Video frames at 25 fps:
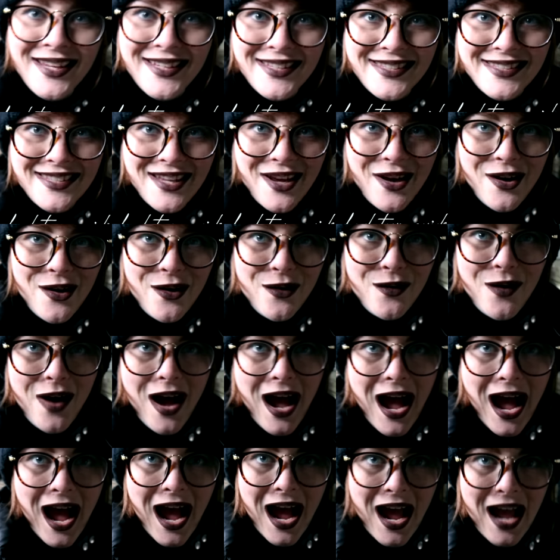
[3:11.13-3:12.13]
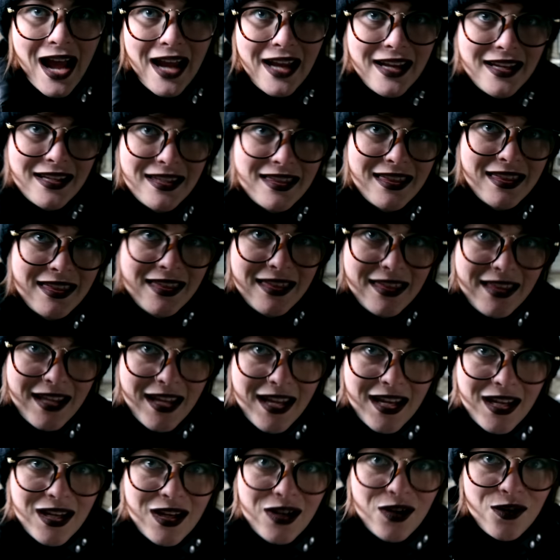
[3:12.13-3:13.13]
So I
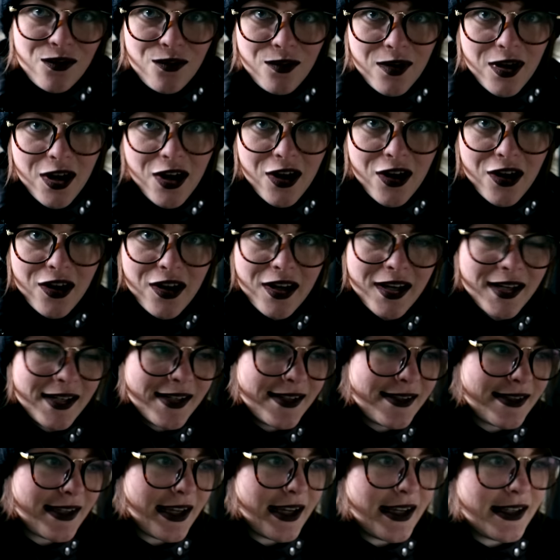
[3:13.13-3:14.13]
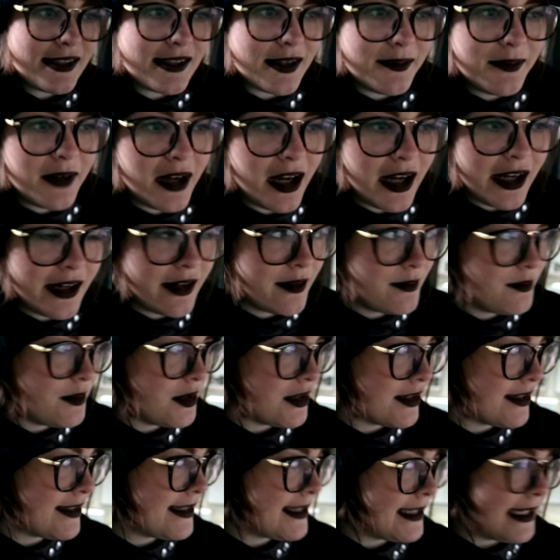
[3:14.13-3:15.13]
think we are inside some kind of
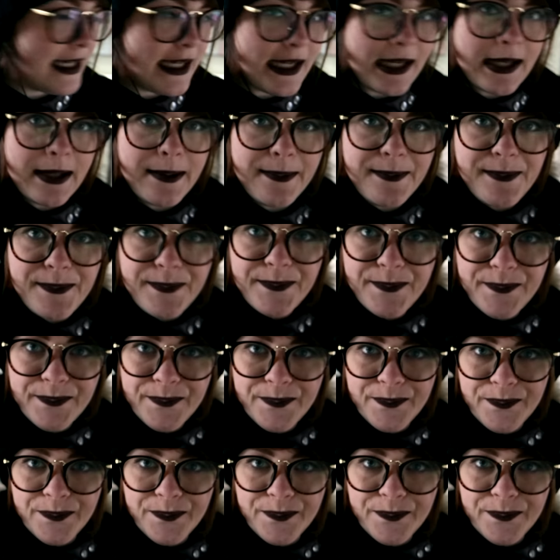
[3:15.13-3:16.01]
museum,